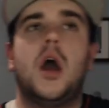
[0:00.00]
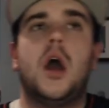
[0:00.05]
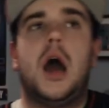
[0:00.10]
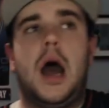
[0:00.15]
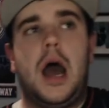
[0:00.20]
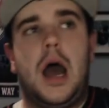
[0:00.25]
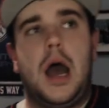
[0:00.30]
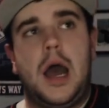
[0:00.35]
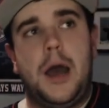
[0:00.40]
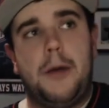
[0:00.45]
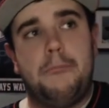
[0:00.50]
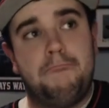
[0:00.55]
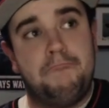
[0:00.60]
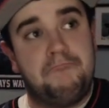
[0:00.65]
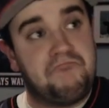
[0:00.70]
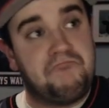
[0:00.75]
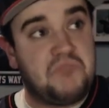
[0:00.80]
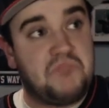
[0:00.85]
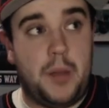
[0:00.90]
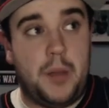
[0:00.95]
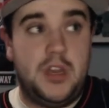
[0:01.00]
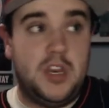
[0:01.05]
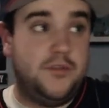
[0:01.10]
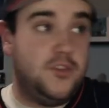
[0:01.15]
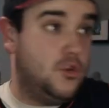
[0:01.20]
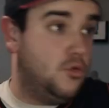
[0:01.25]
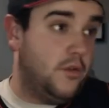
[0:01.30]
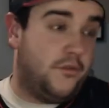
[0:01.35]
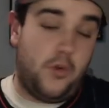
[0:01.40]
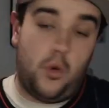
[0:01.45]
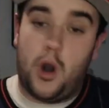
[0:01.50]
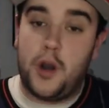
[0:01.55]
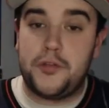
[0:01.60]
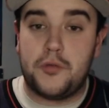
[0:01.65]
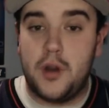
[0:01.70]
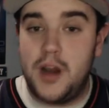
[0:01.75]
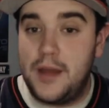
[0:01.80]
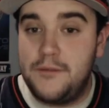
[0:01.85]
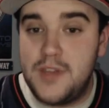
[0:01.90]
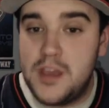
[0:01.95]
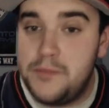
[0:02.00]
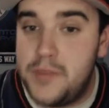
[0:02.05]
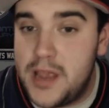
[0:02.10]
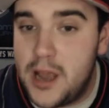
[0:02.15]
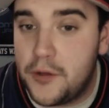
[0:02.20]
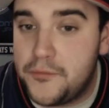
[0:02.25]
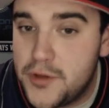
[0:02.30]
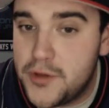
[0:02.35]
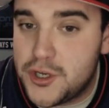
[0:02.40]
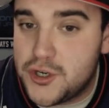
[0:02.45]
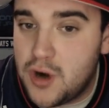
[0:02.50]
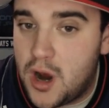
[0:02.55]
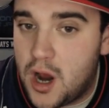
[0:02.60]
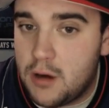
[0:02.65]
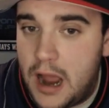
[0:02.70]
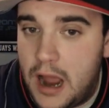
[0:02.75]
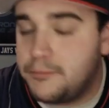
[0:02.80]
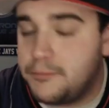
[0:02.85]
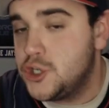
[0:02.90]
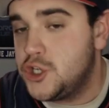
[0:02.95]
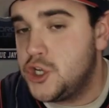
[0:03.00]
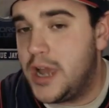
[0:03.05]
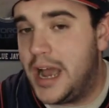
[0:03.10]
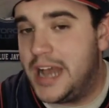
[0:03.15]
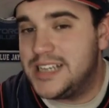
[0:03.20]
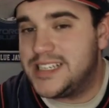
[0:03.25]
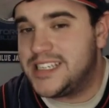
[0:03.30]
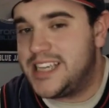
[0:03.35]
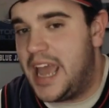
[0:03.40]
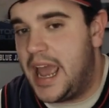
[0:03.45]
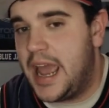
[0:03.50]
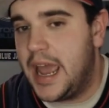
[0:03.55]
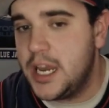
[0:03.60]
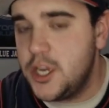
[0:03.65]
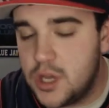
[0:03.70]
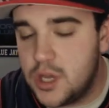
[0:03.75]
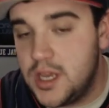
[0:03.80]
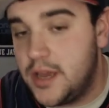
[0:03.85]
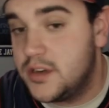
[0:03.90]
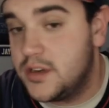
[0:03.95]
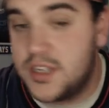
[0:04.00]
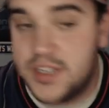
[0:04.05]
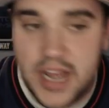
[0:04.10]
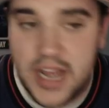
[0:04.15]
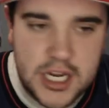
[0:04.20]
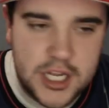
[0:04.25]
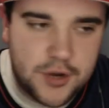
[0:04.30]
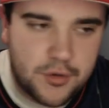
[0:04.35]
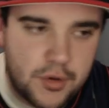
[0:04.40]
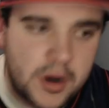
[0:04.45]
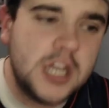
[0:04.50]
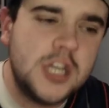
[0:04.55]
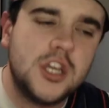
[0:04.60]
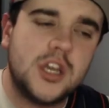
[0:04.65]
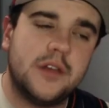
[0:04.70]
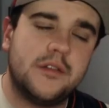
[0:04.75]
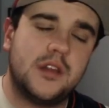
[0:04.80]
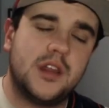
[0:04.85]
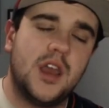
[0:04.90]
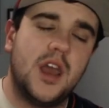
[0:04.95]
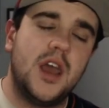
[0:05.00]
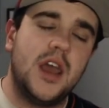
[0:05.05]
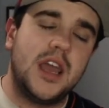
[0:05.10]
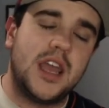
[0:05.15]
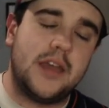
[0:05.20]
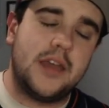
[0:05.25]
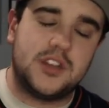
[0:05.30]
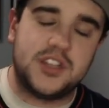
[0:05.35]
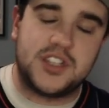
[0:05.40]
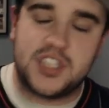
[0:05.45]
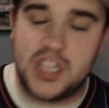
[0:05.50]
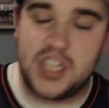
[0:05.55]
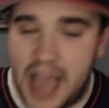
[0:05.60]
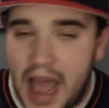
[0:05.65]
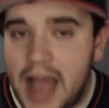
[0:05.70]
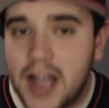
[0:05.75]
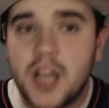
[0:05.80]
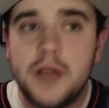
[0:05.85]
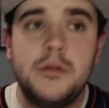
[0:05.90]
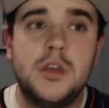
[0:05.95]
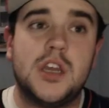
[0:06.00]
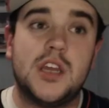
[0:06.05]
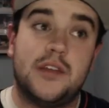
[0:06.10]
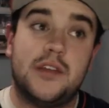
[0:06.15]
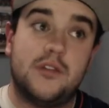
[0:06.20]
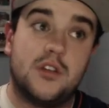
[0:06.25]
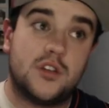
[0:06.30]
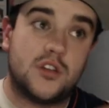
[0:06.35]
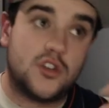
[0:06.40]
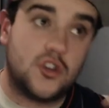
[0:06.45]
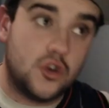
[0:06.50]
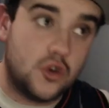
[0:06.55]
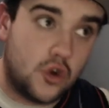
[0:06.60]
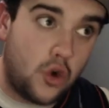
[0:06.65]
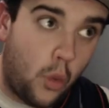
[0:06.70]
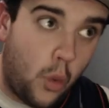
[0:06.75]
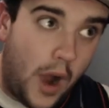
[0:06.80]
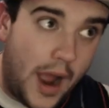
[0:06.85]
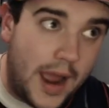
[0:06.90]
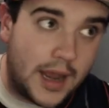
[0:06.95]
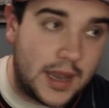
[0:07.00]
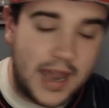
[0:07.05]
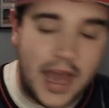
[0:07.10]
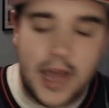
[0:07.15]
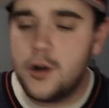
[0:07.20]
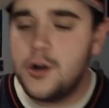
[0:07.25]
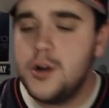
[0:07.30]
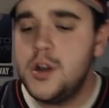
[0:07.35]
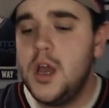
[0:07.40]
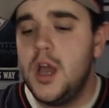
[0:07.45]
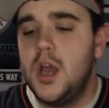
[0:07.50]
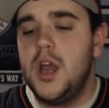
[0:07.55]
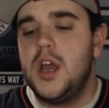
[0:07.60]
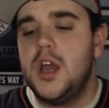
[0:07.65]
If you want to throw an MVP out for the Toronto Raptors, you guys can. You can give it to Danny Green. You can give it to Siakam. You can give it to Kawhi Leonard.